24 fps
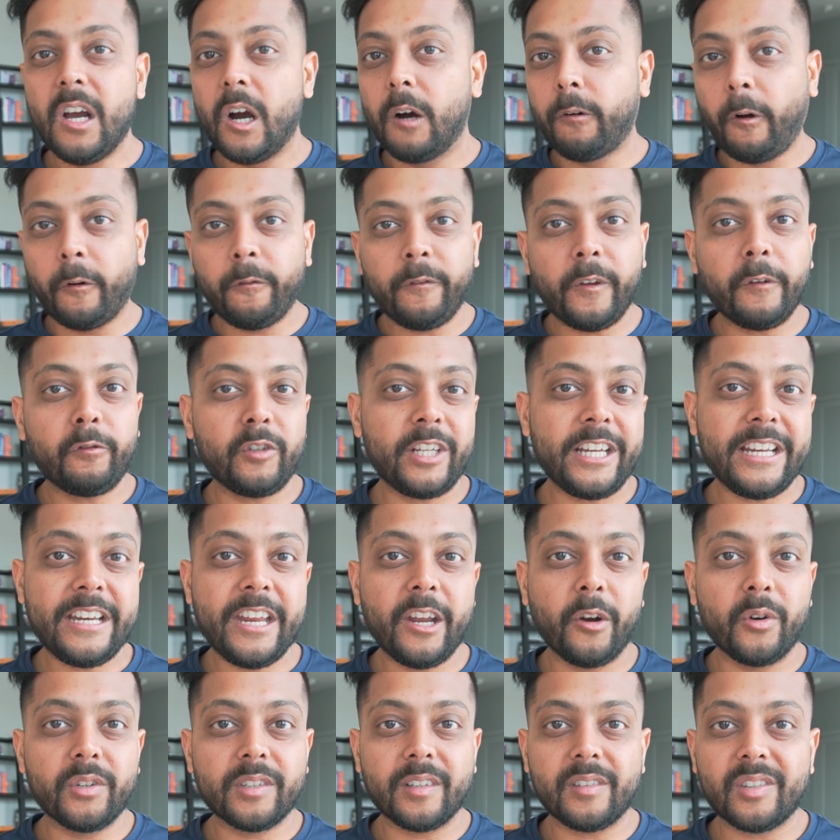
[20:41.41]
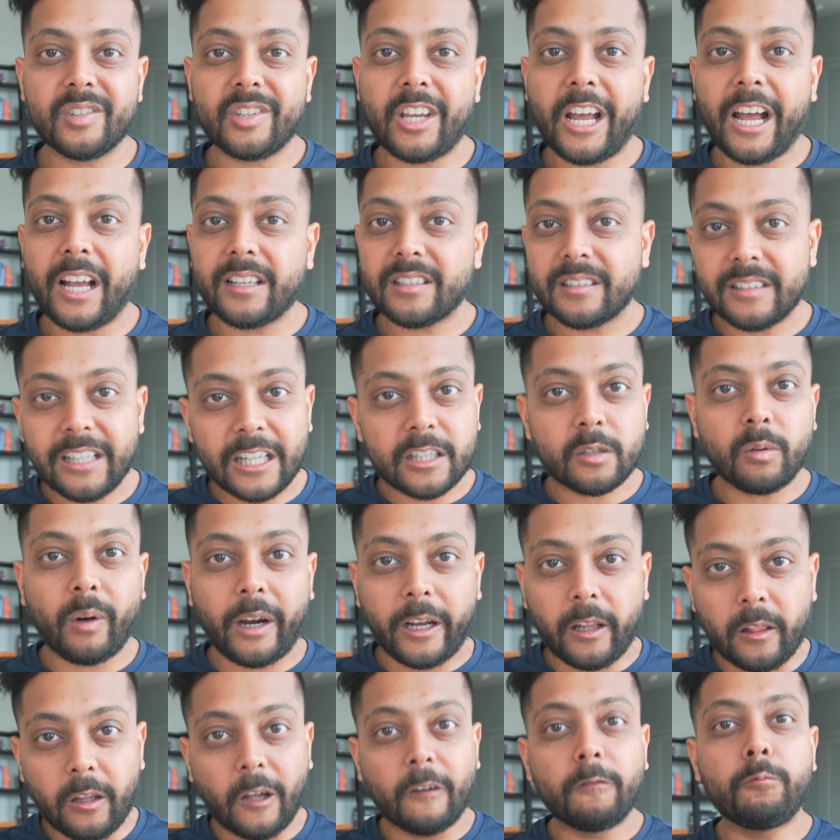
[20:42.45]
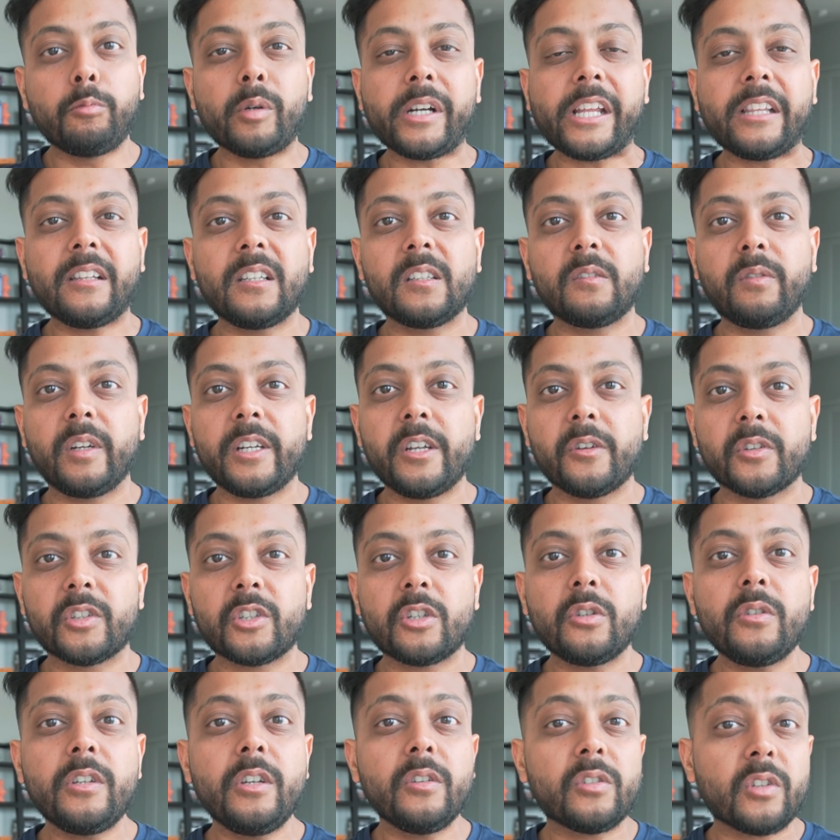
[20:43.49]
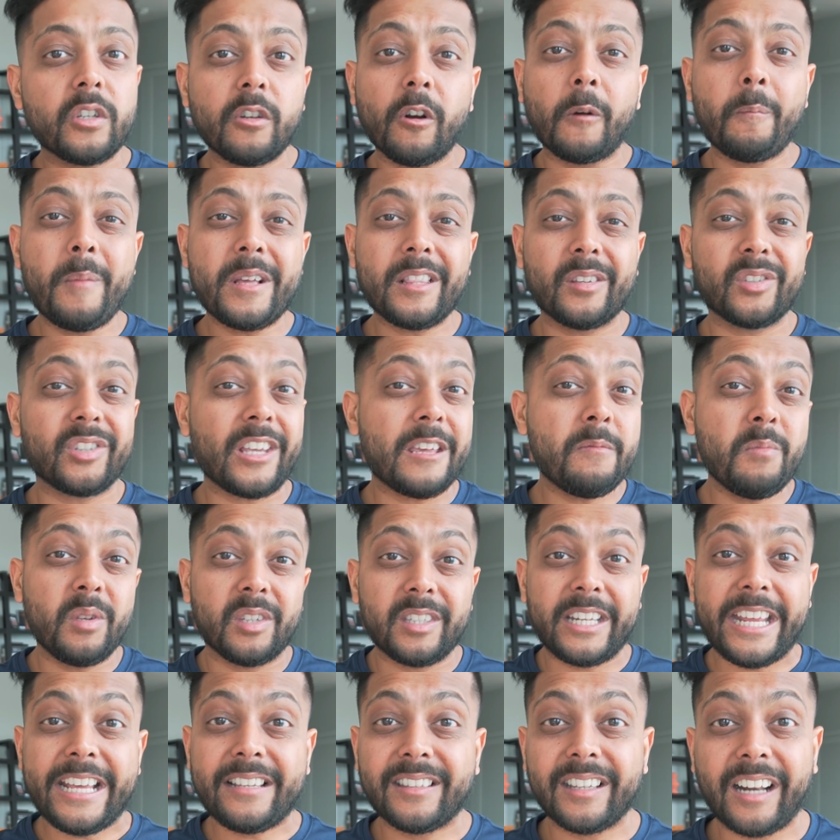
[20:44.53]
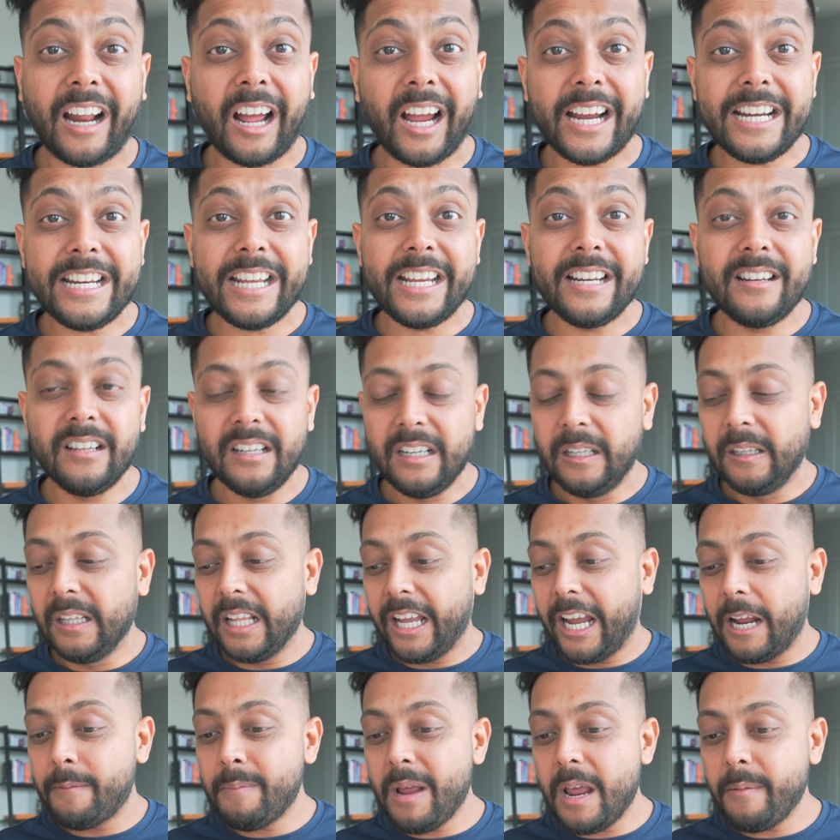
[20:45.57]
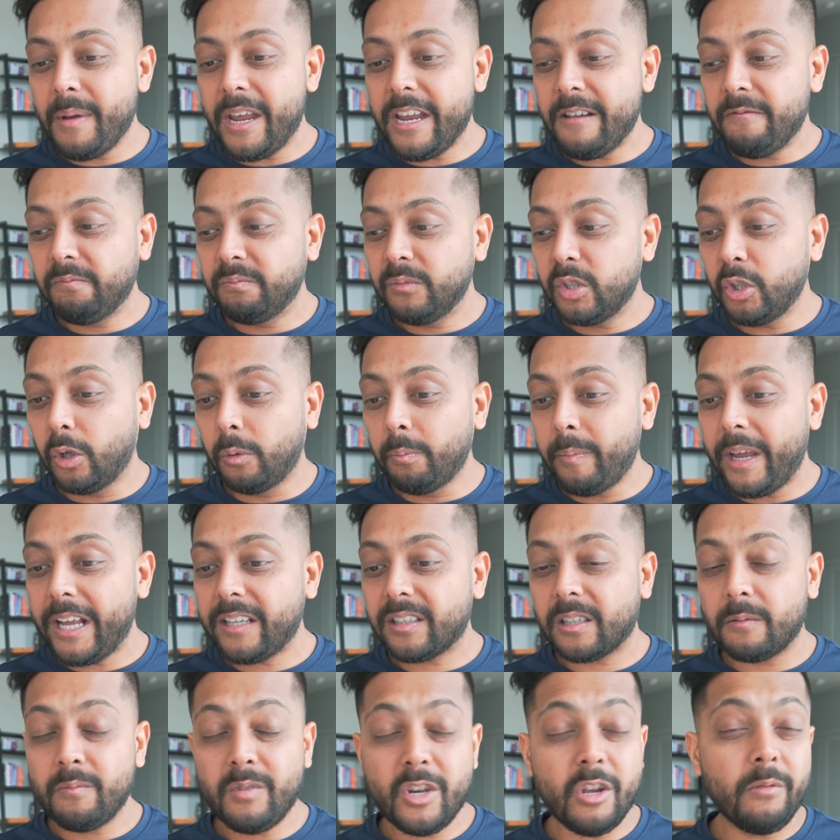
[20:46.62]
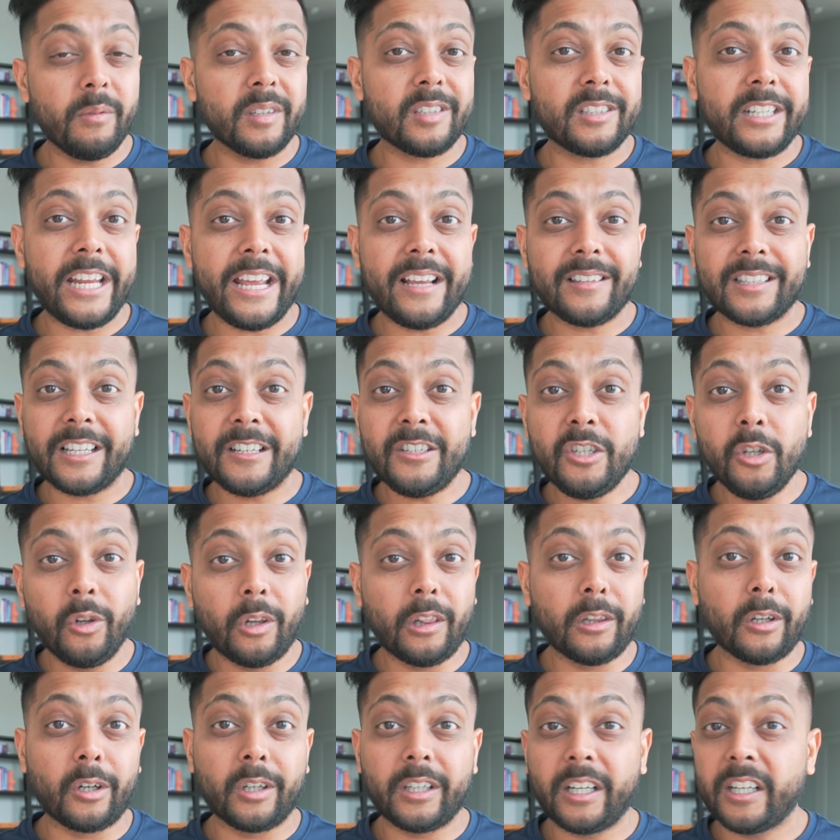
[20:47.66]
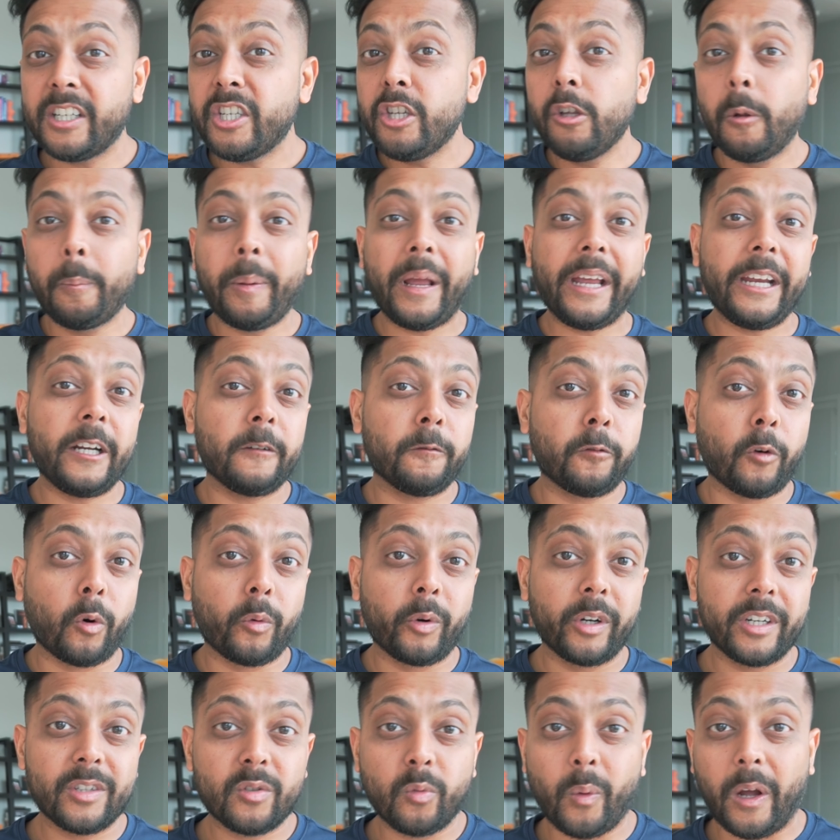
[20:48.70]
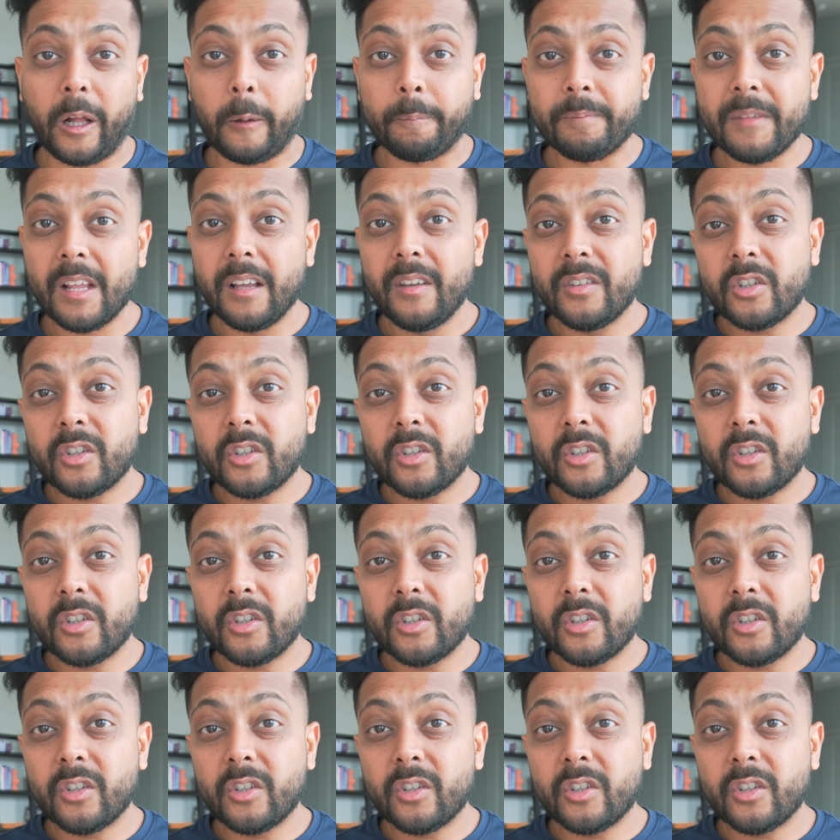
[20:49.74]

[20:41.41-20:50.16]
over fifteen years in SaaS, and that's why I love bringing these videos to you, so you don't make the same mistakes that I did, and maybe you'll make some new mistakes, and you'll learn, and you'll pay it forward as well.